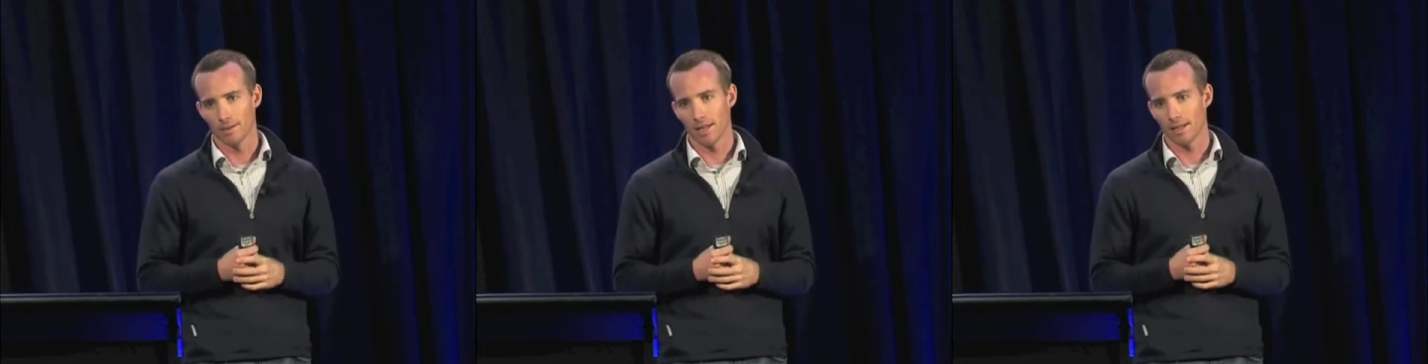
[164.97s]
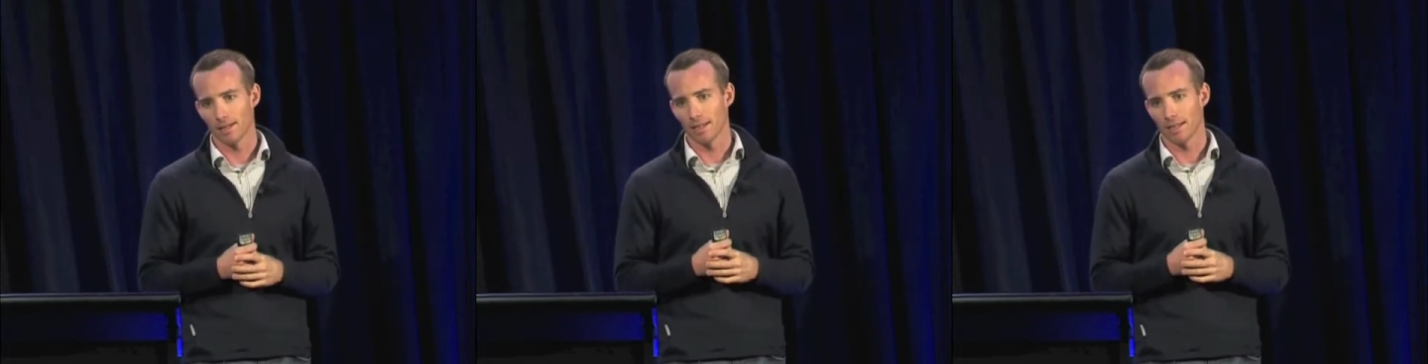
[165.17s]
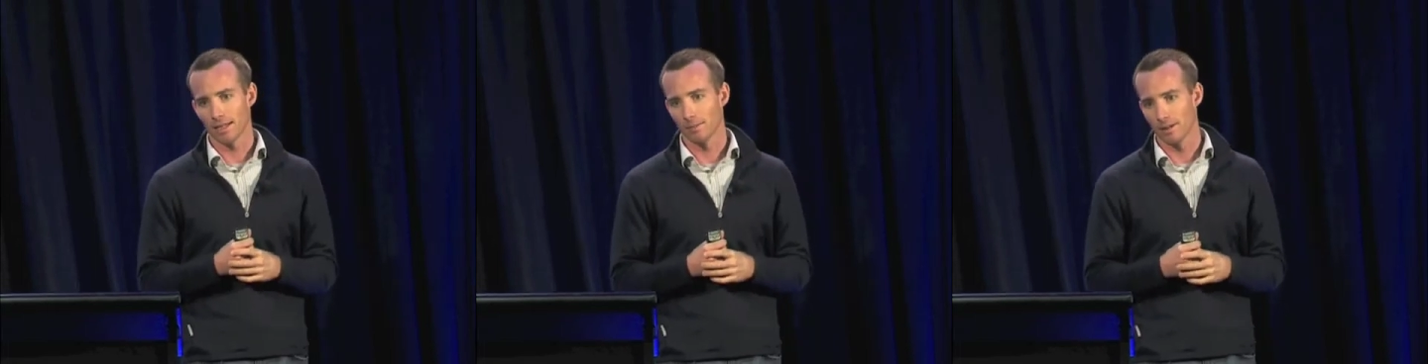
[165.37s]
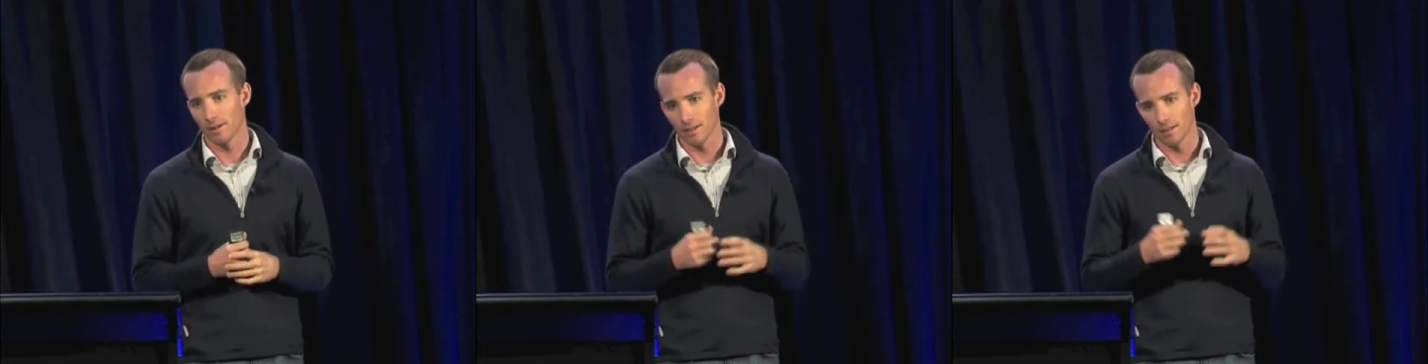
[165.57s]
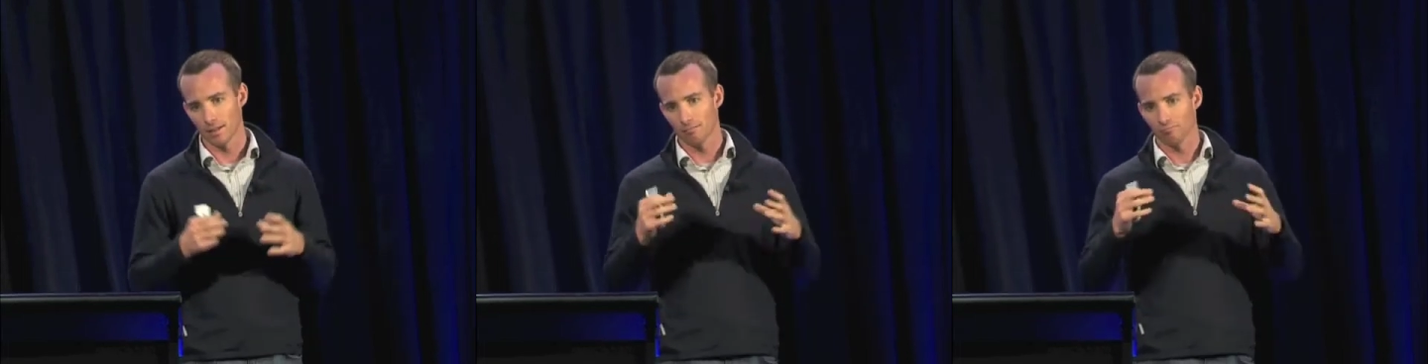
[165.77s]
10
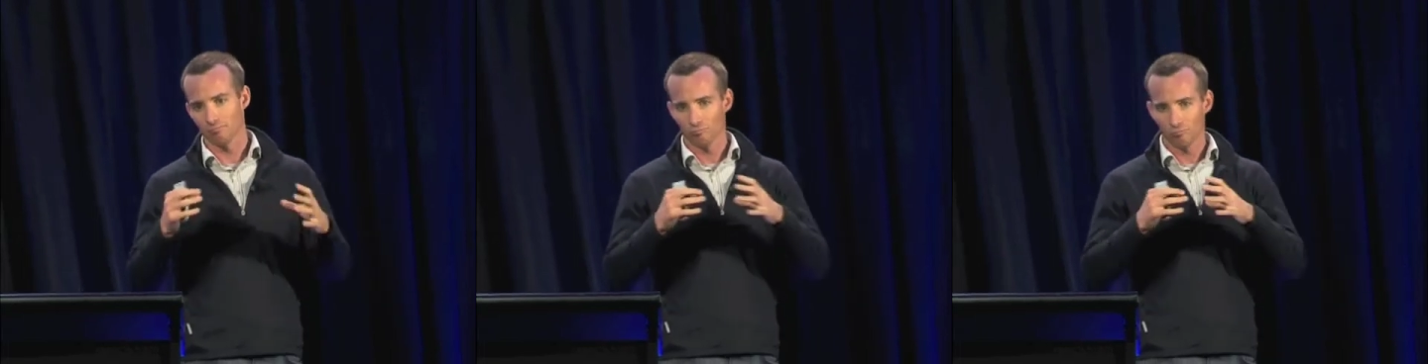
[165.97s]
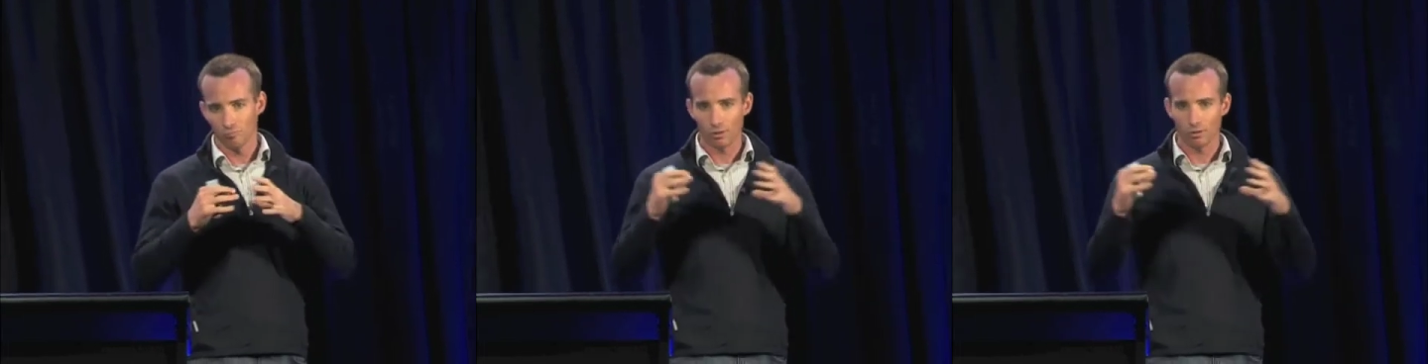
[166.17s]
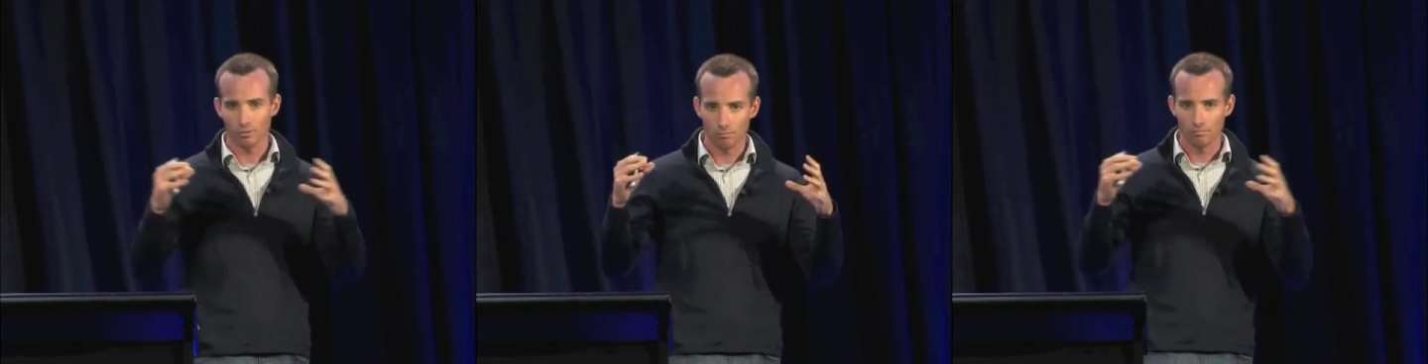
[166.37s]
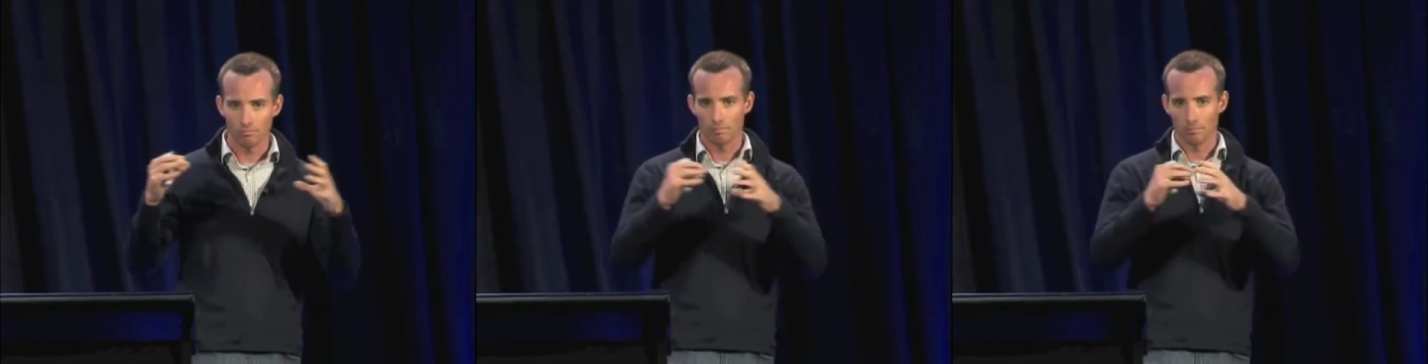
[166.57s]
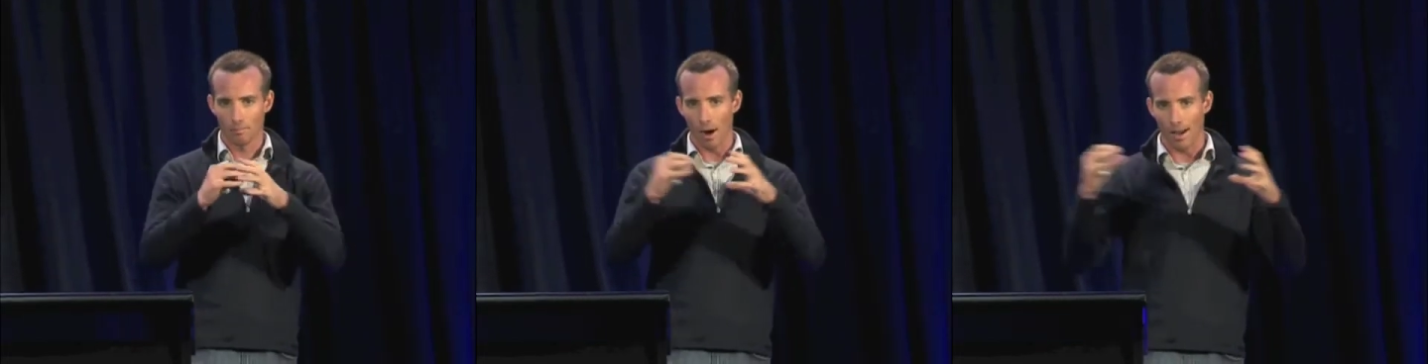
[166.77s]
gigabit
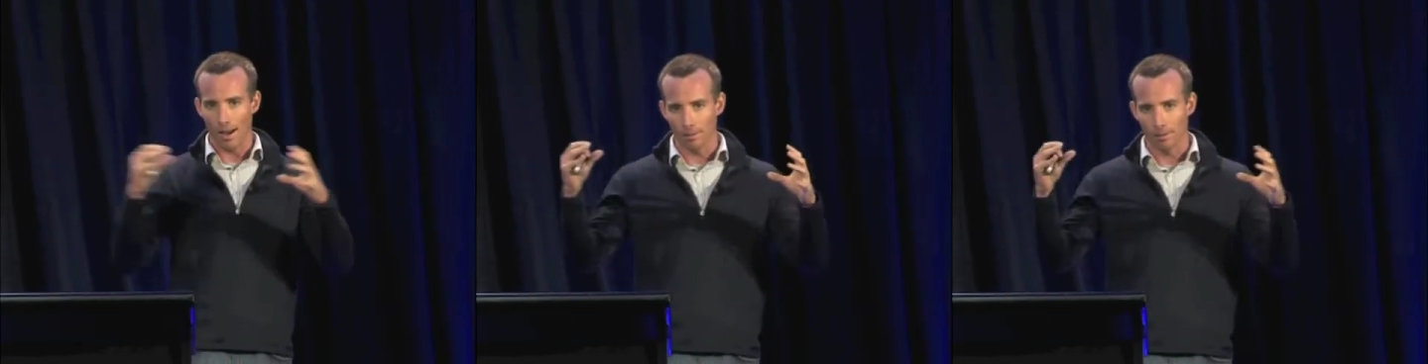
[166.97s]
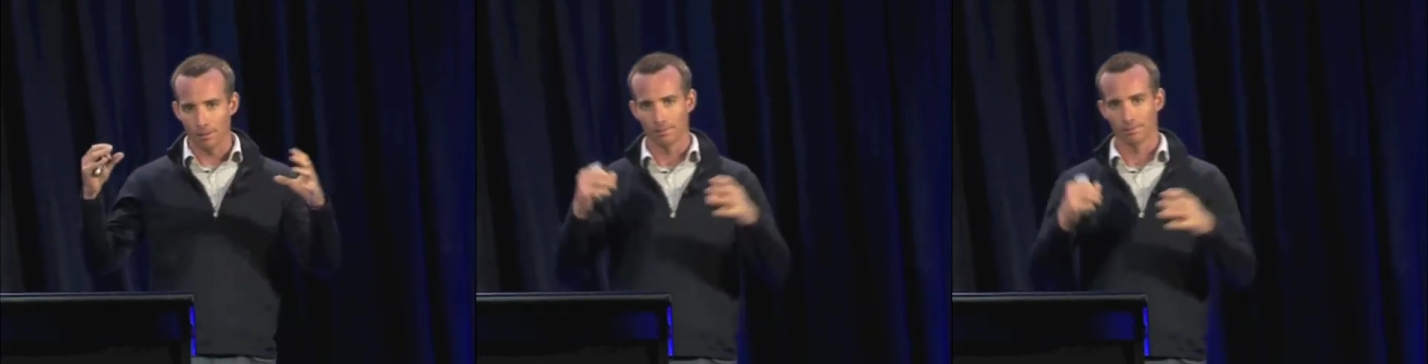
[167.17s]
pipe